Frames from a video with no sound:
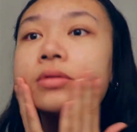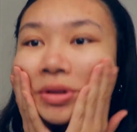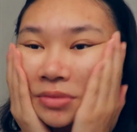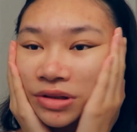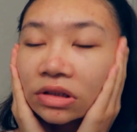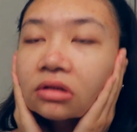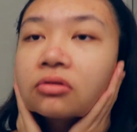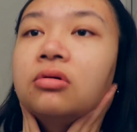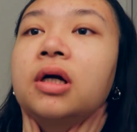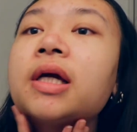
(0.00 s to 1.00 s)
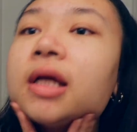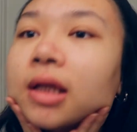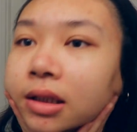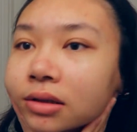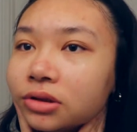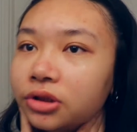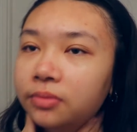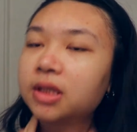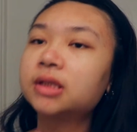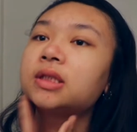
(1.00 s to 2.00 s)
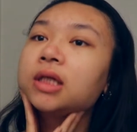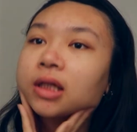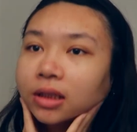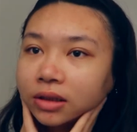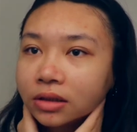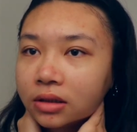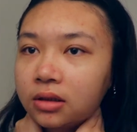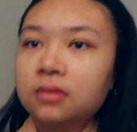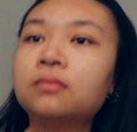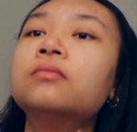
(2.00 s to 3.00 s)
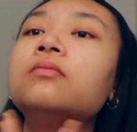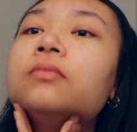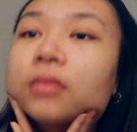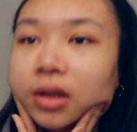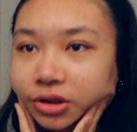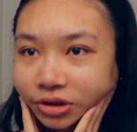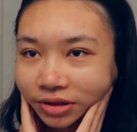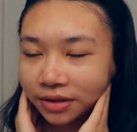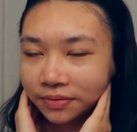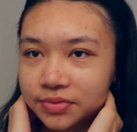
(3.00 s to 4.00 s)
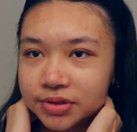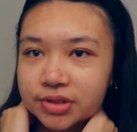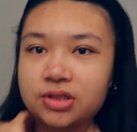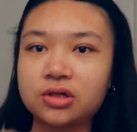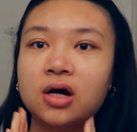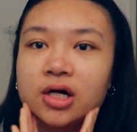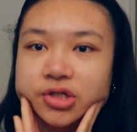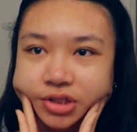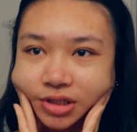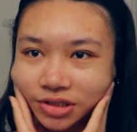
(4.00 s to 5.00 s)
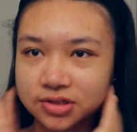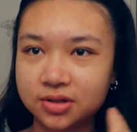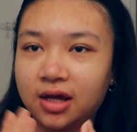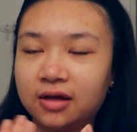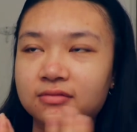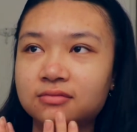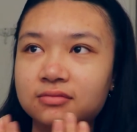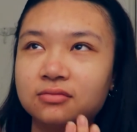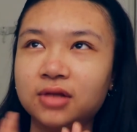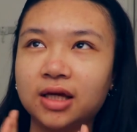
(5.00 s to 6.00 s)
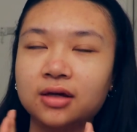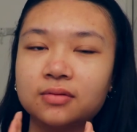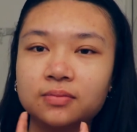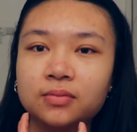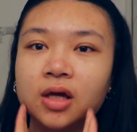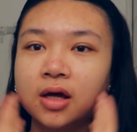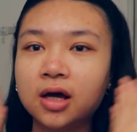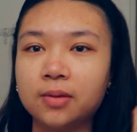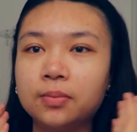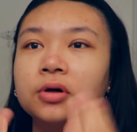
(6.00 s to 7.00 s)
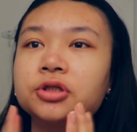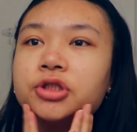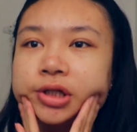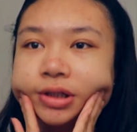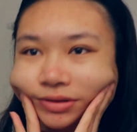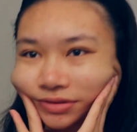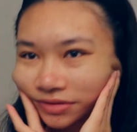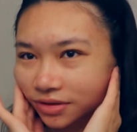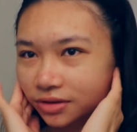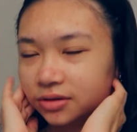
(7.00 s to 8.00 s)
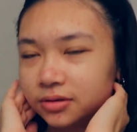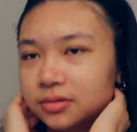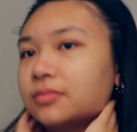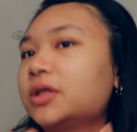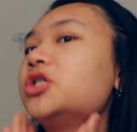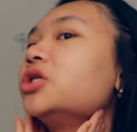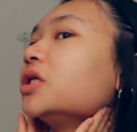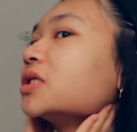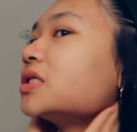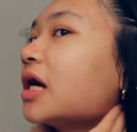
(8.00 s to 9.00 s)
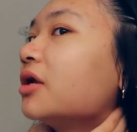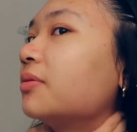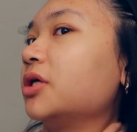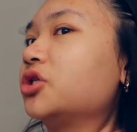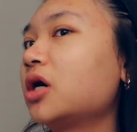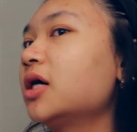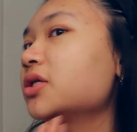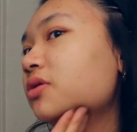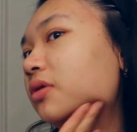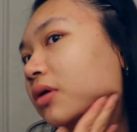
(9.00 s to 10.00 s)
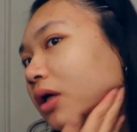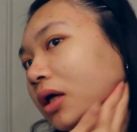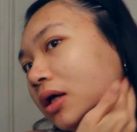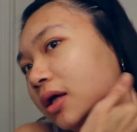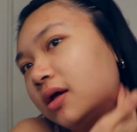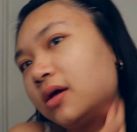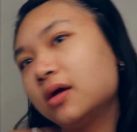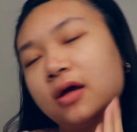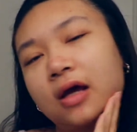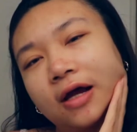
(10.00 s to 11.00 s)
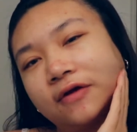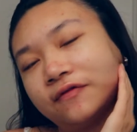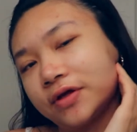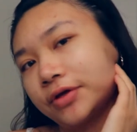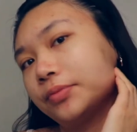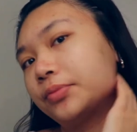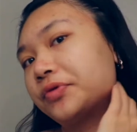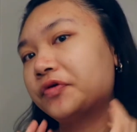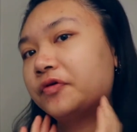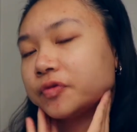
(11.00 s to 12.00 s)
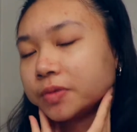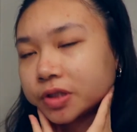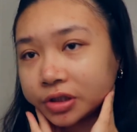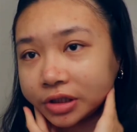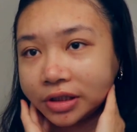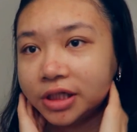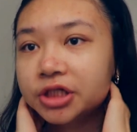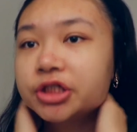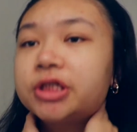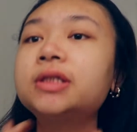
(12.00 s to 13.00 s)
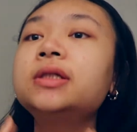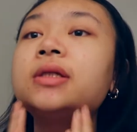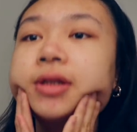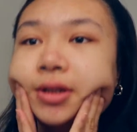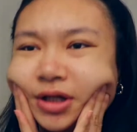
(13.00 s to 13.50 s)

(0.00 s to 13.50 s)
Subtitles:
I'm really gonna work it into my skin and just massage it so that like I'm pushing my cheeks down to my jaw, so it kind of like improves my circulation.